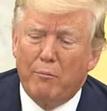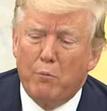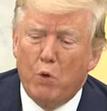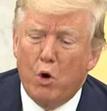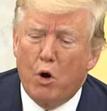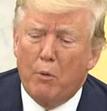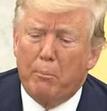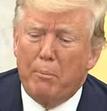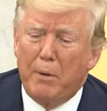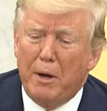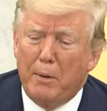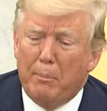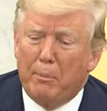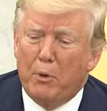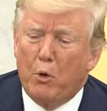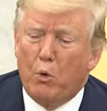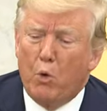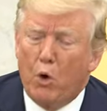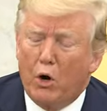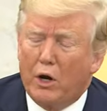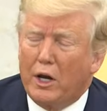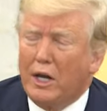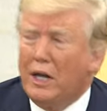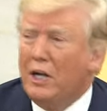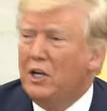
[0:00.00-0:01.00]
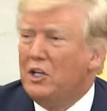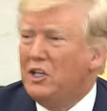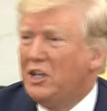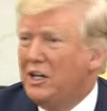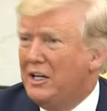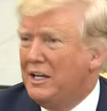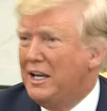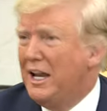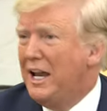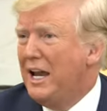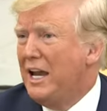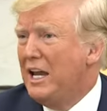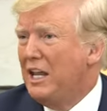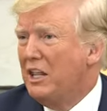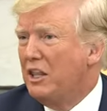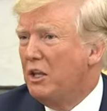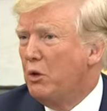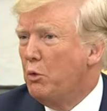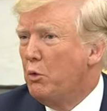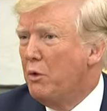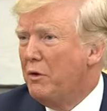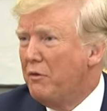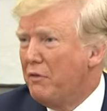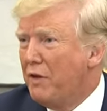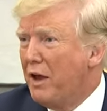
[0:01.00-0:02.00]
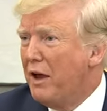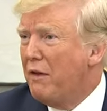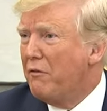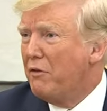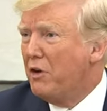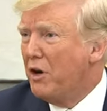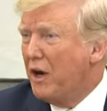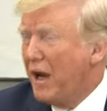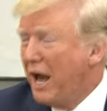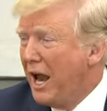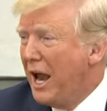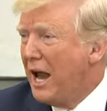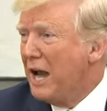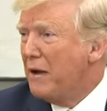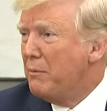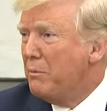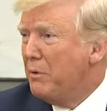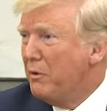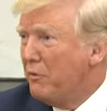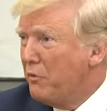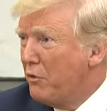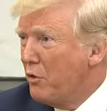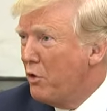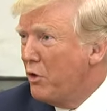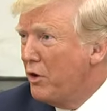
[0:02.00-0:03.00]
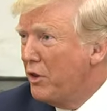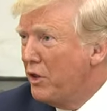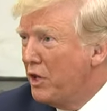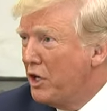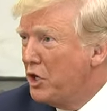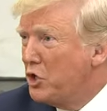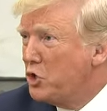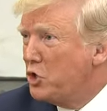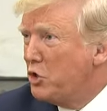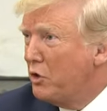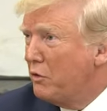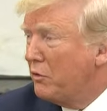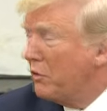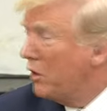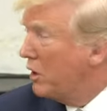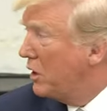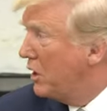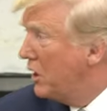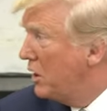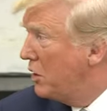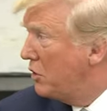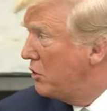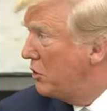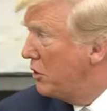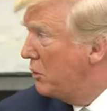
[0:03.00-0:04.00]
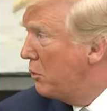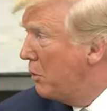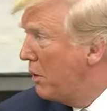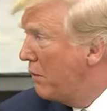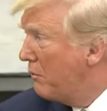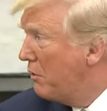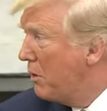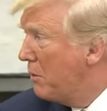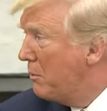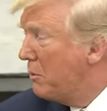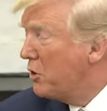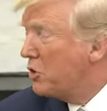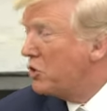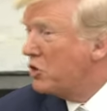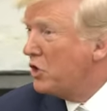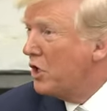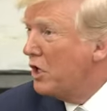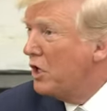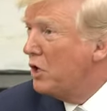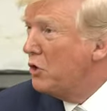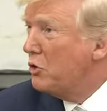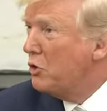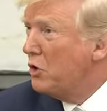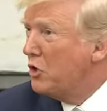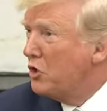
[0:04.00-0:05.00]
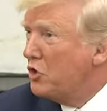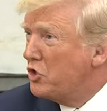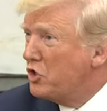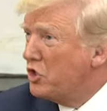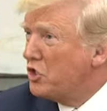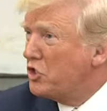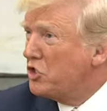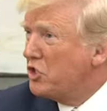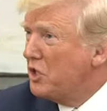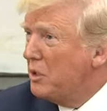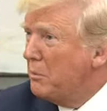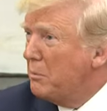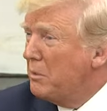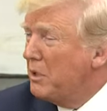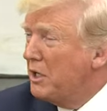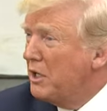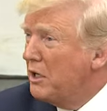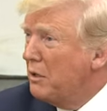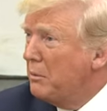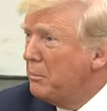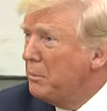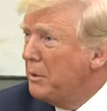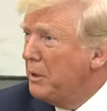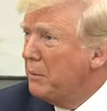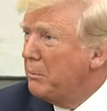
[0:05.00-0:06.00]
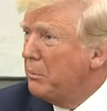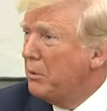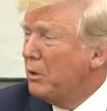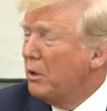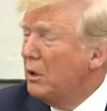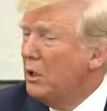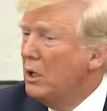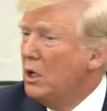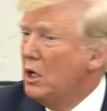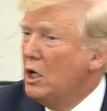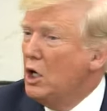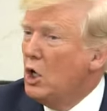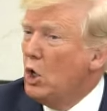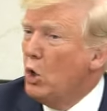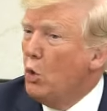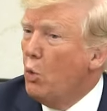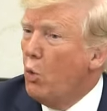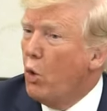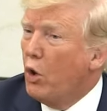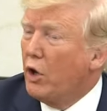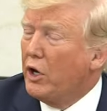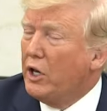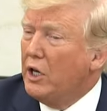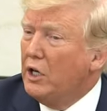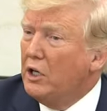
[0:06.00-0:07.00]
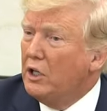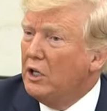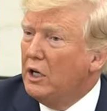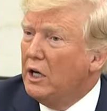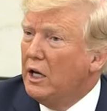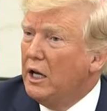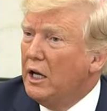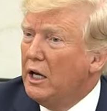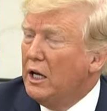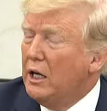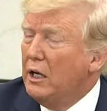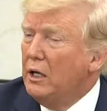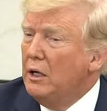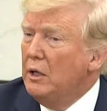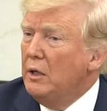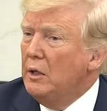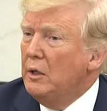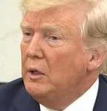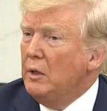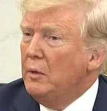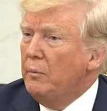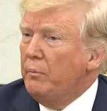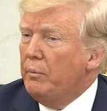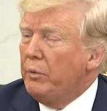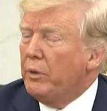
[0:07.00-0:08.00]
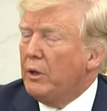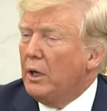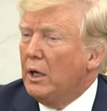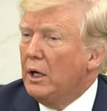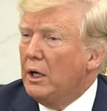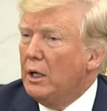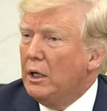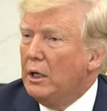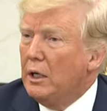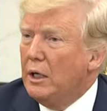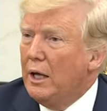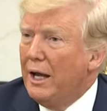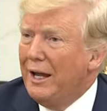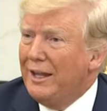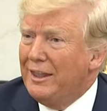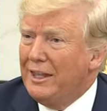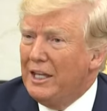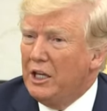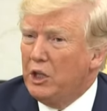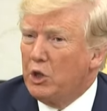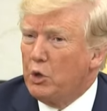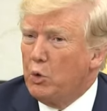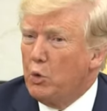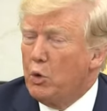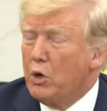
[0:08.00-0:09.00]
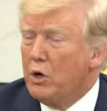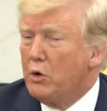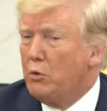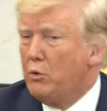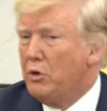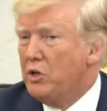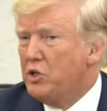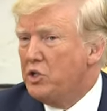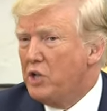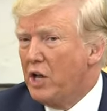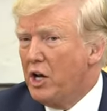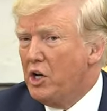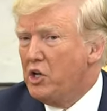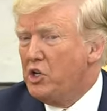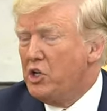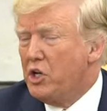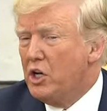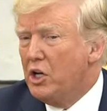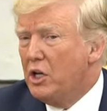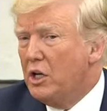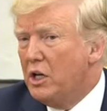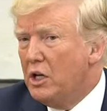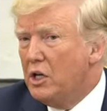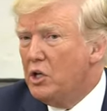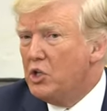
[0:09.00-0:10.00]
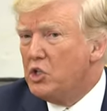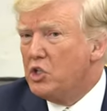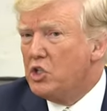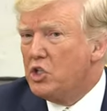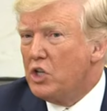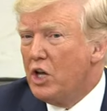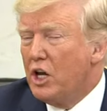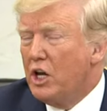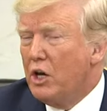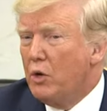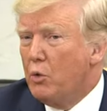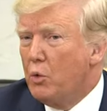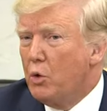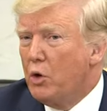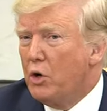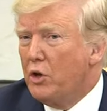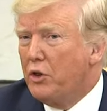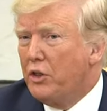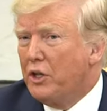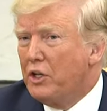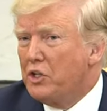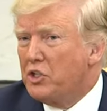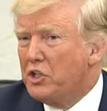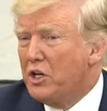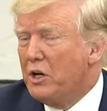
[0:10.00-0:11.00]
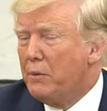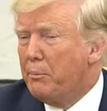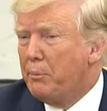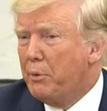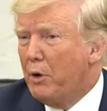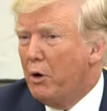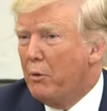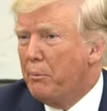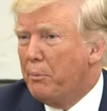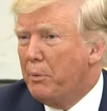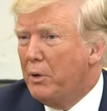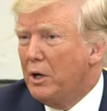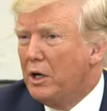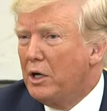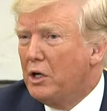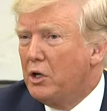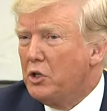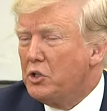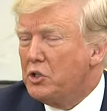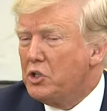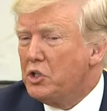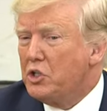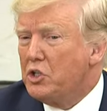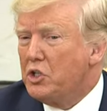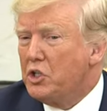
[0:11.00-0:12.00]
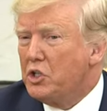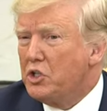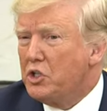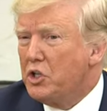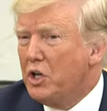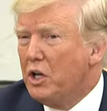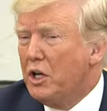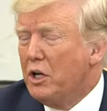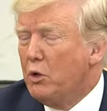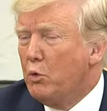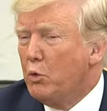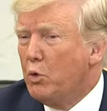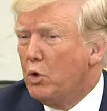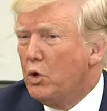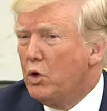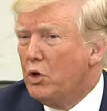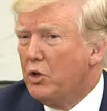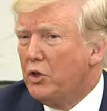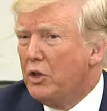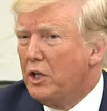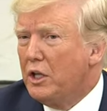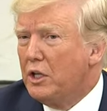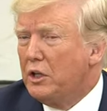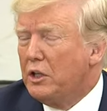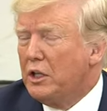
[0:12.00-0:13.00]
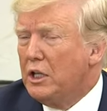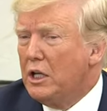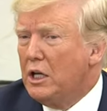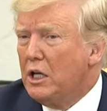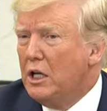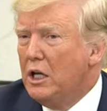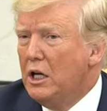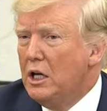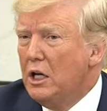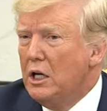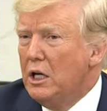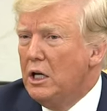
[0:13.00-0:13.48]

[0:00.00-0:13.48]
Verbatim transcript: more people working today than we've ever had before in the history of our country. We have almost one hundred sixty million people working today. Uh, I think the word recession is a word that's inappropriate because it's just a word that the,